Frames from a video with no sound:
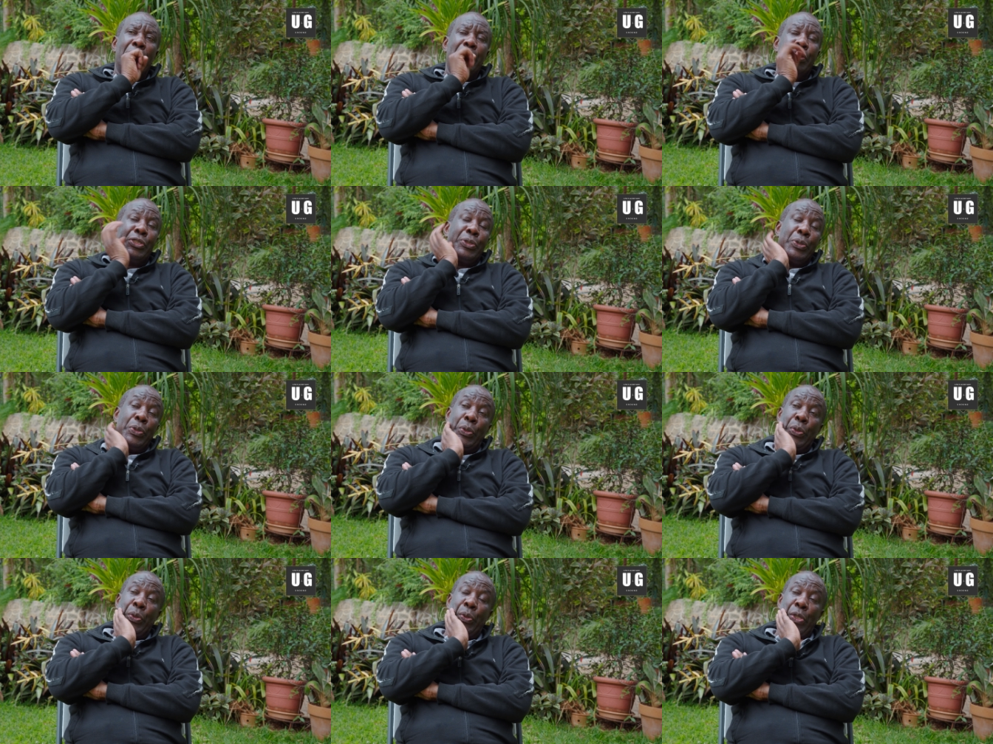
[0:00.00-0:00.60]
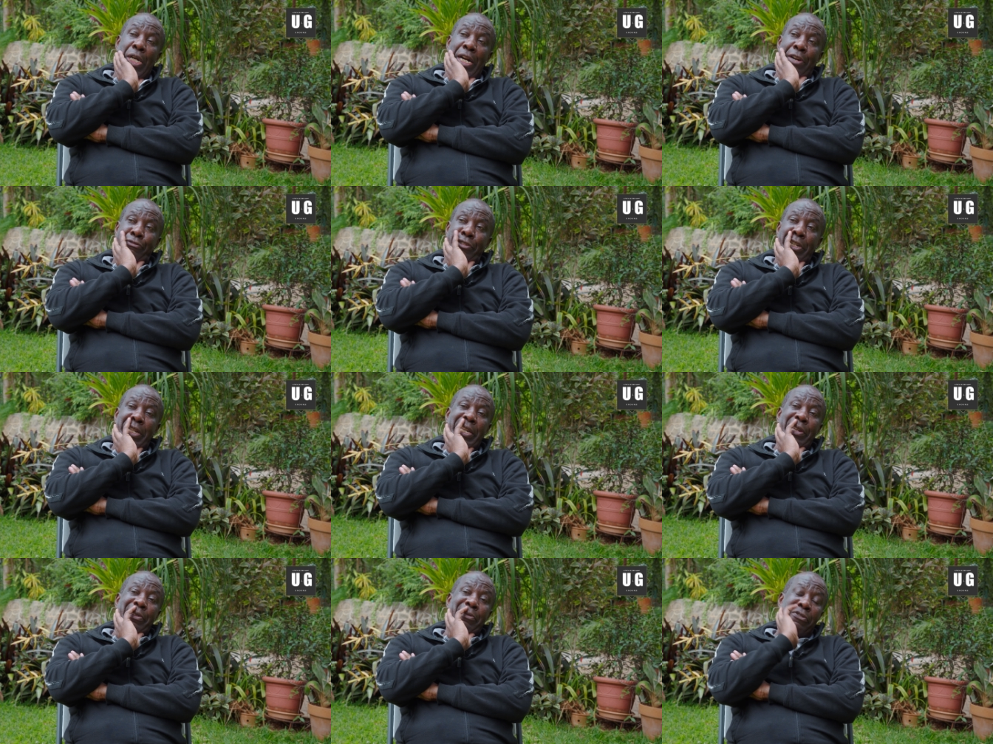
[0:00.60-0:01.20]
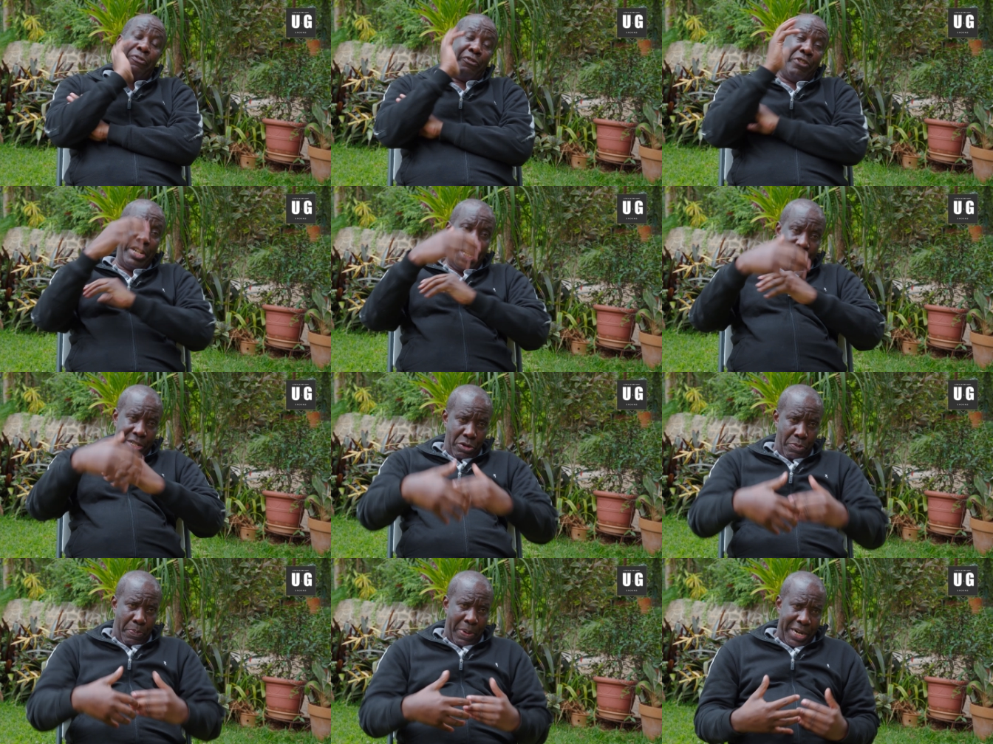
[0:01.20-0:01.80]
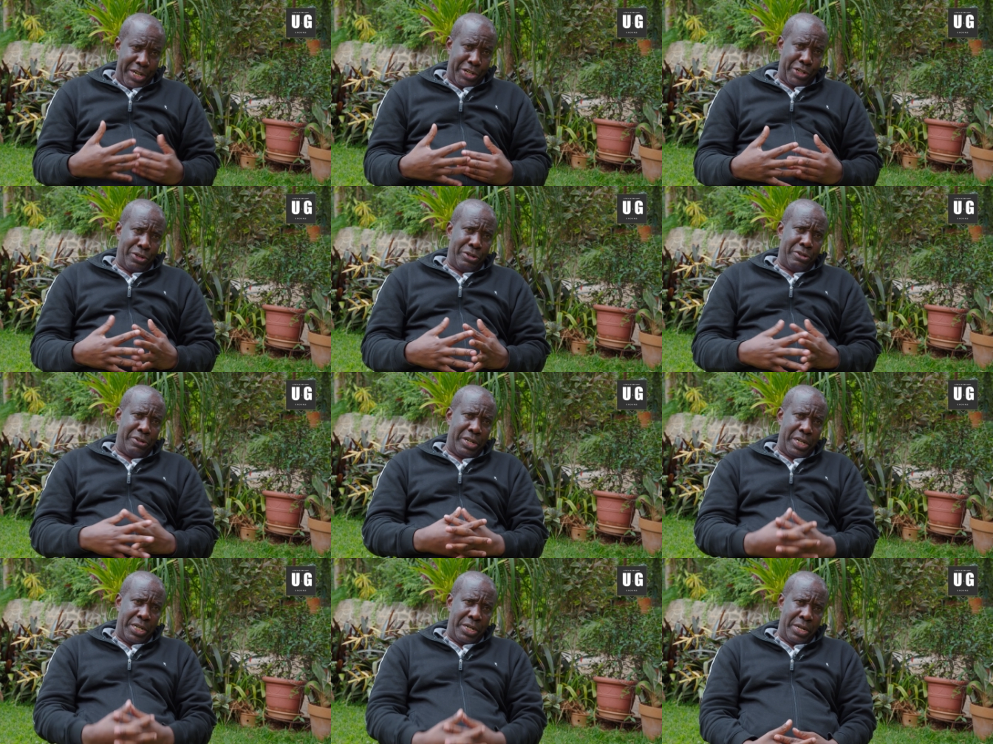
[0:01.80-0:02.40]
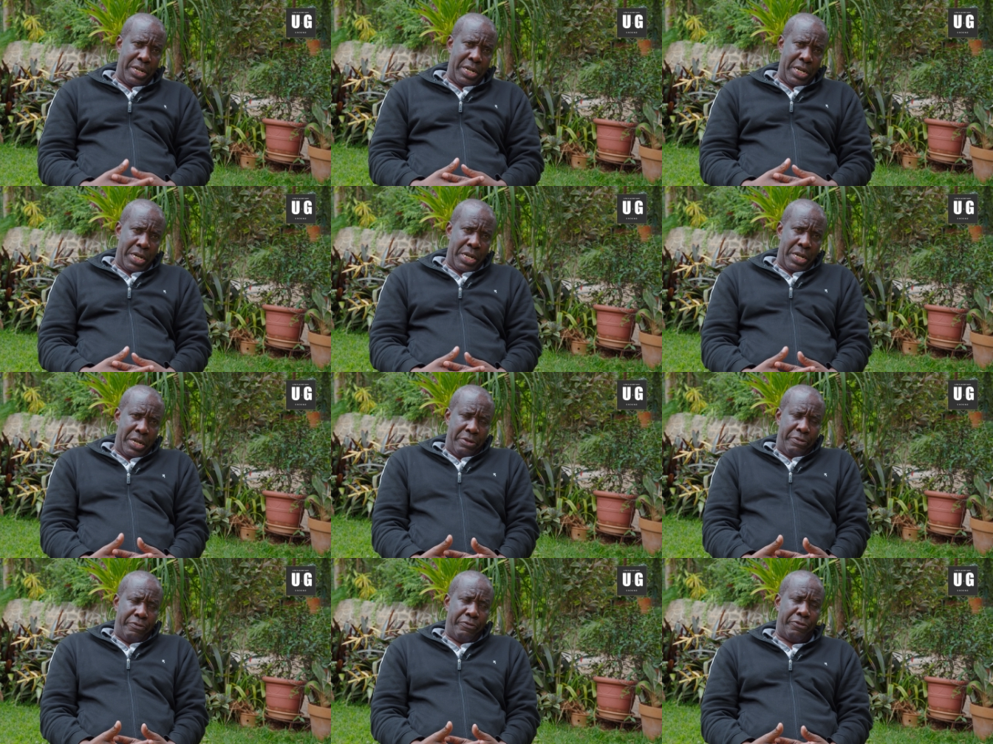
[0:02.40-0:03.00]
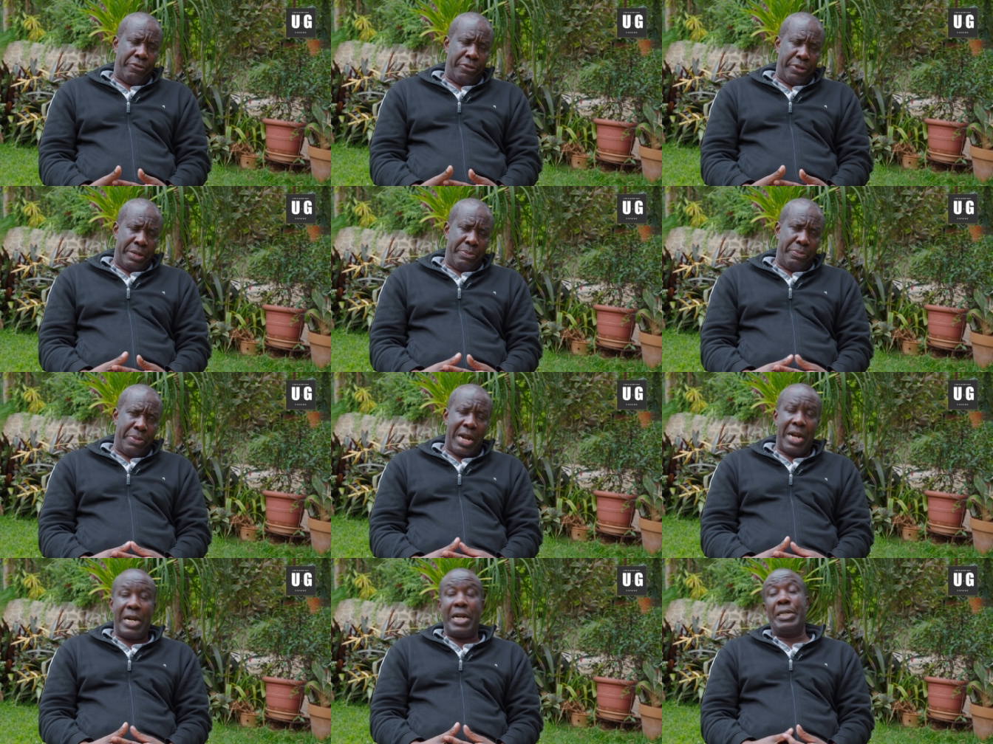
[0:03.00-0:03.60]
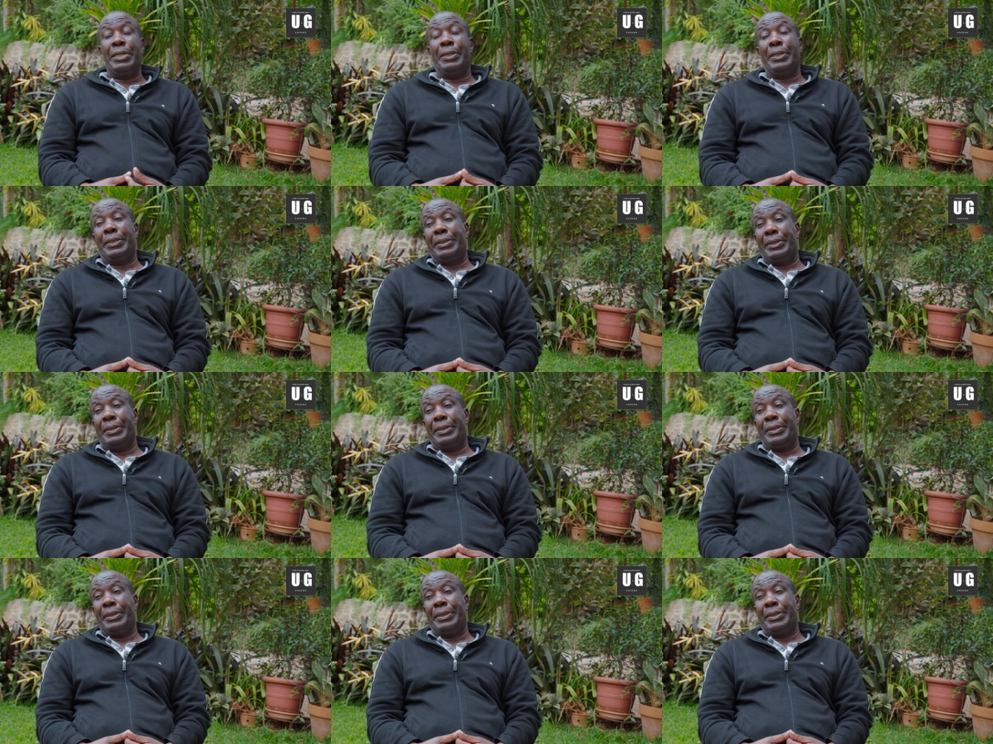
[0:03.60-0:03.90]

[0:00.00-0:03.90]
So after they finished the operation for the bladder,